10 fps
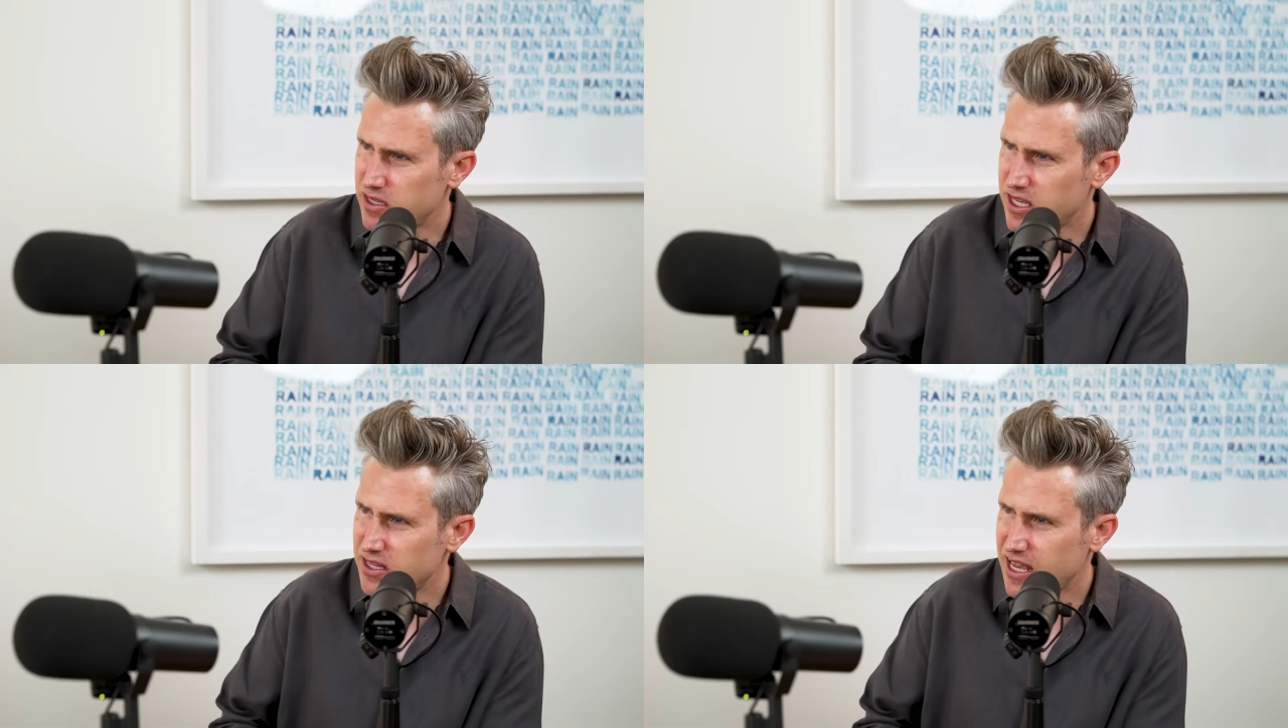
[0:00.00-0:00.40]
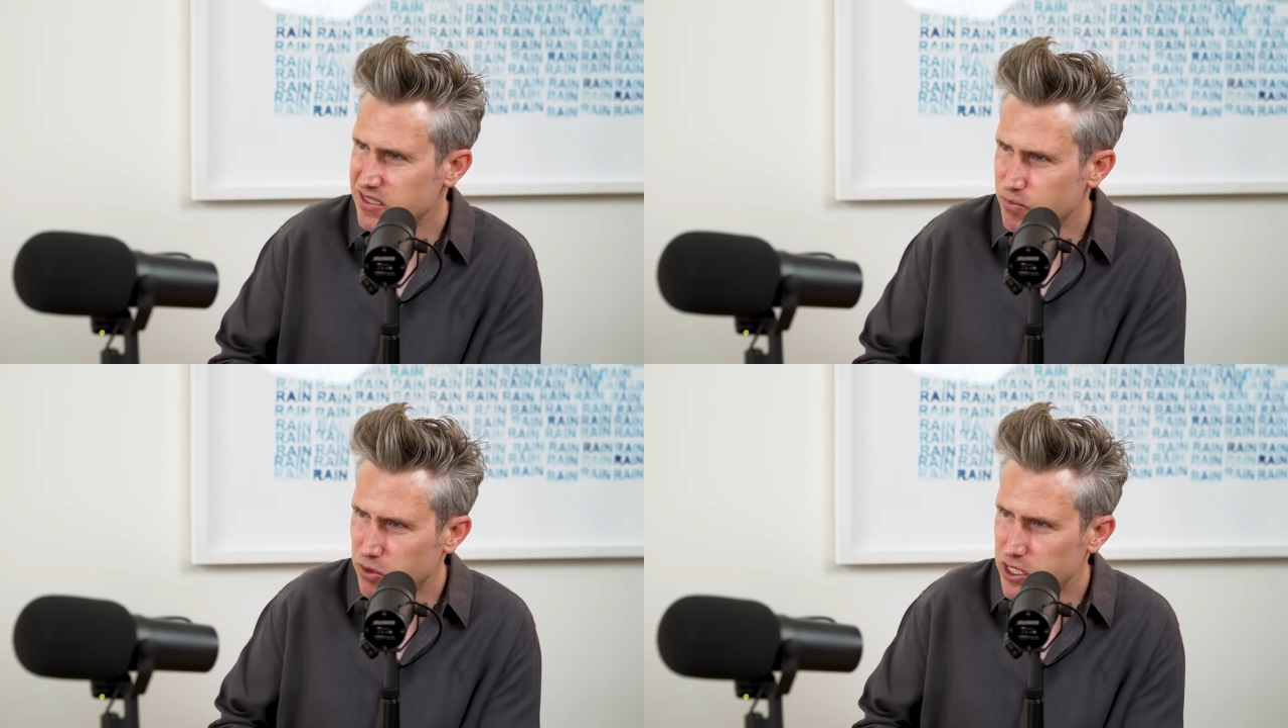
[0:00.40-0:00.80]
Like
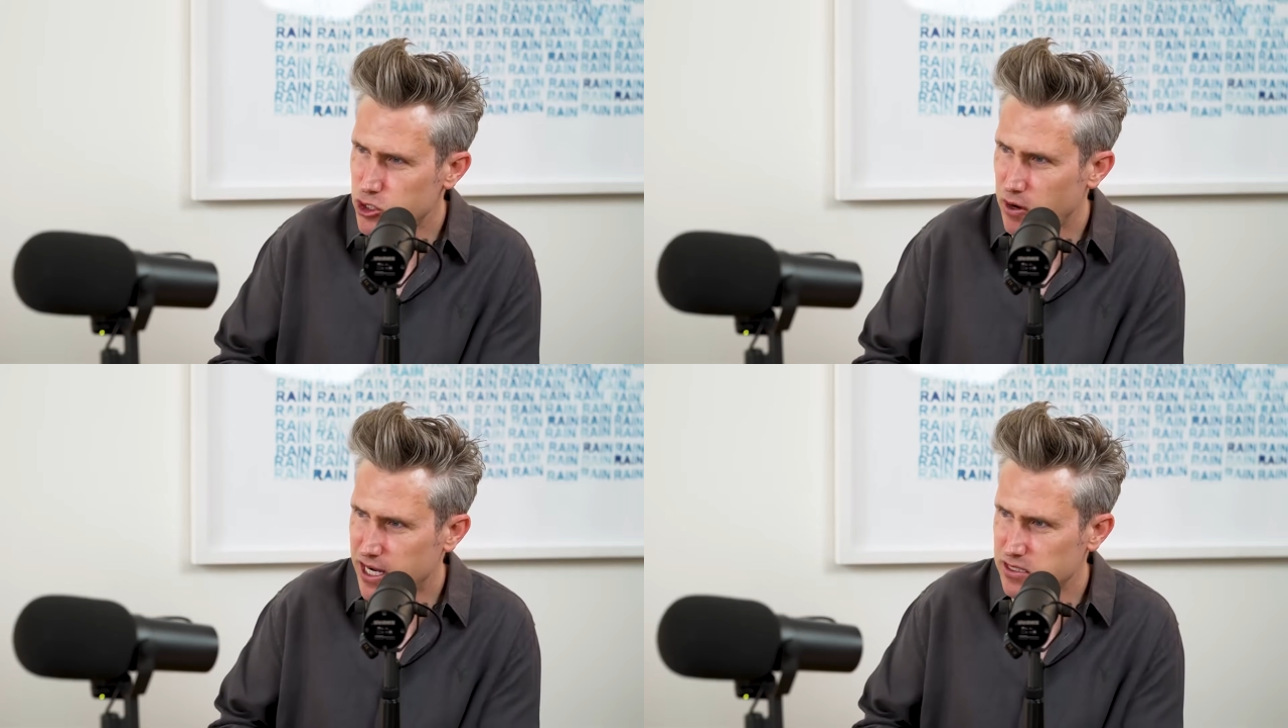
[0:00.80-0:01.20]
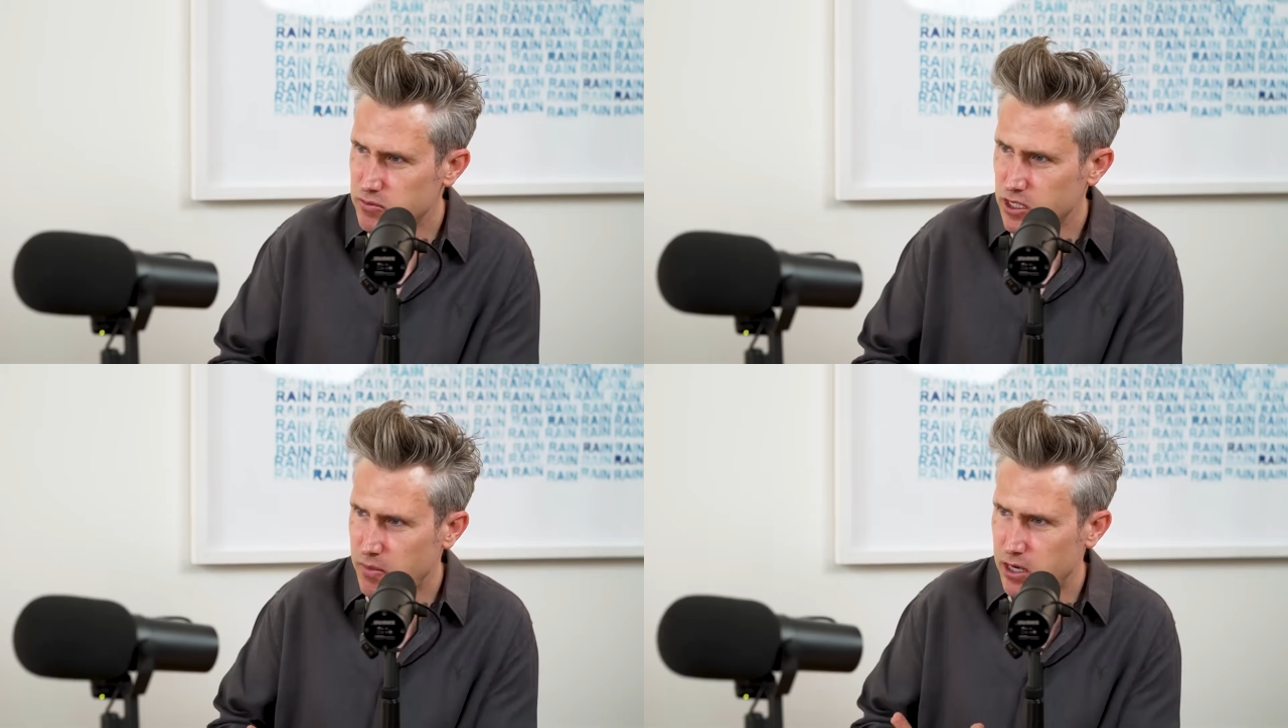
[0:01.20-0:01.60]
that's a pretty dry
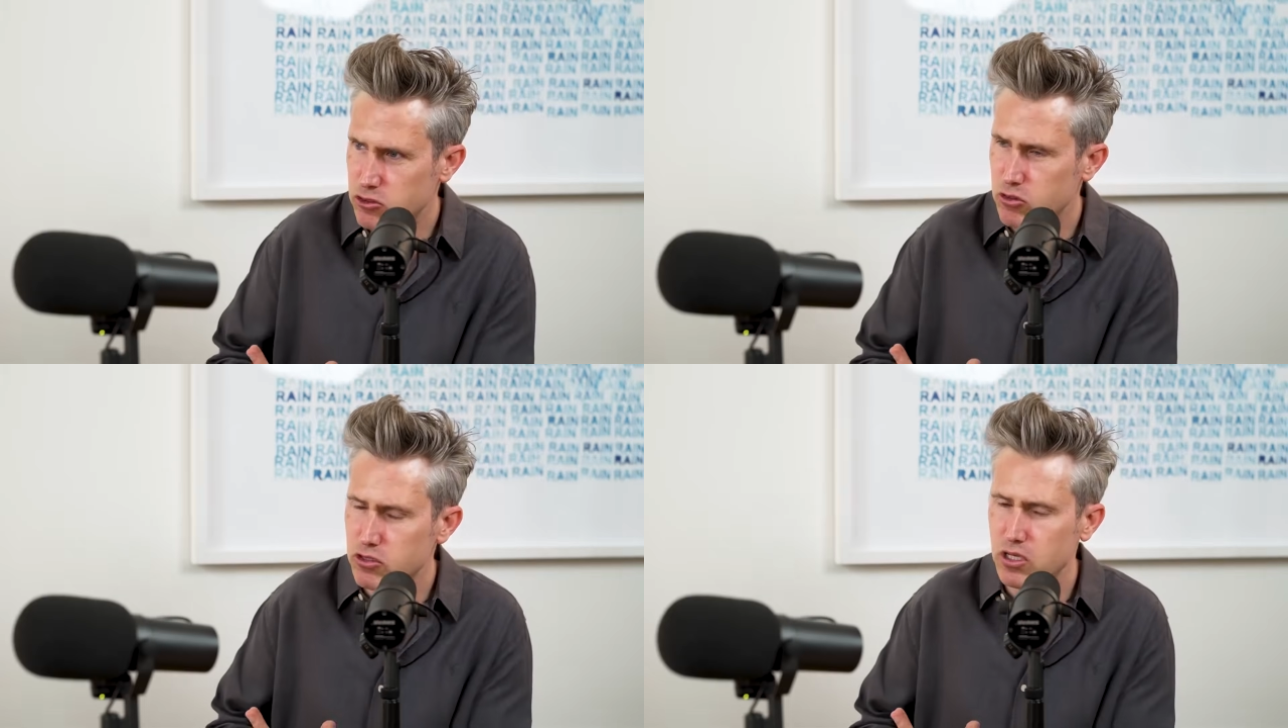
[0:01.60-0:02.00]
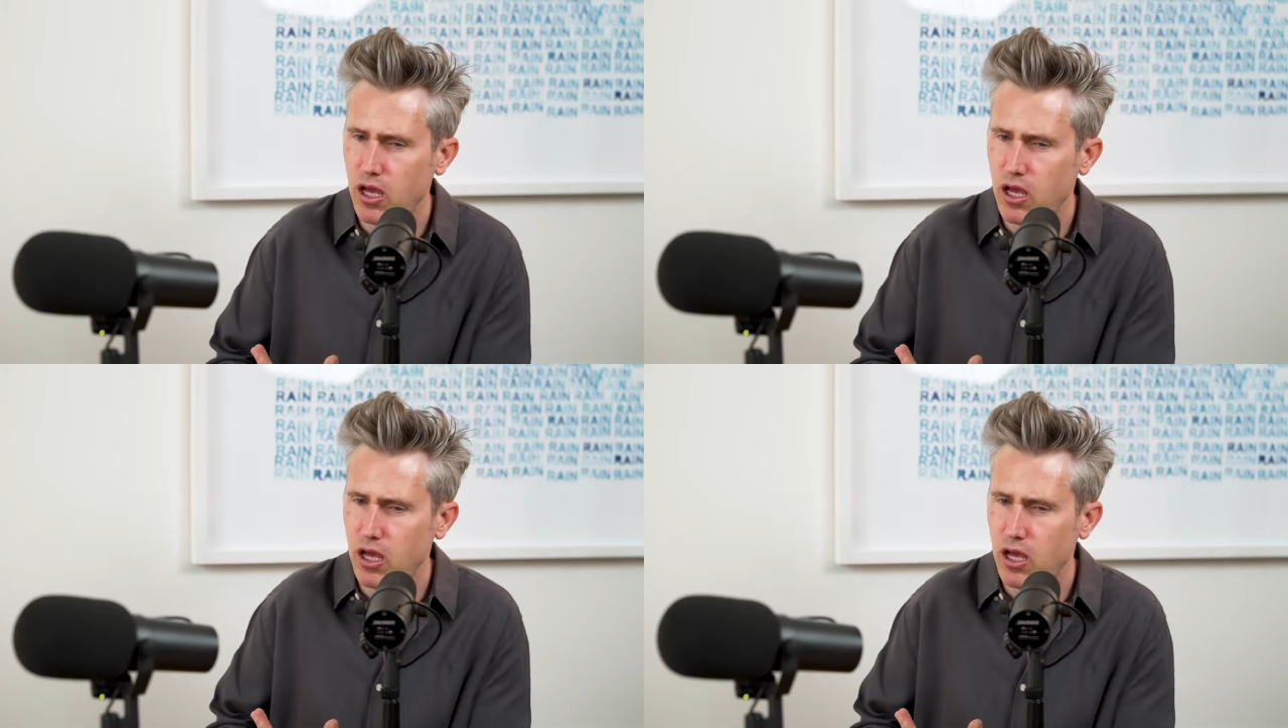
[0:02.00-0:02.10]
subject matter. So there's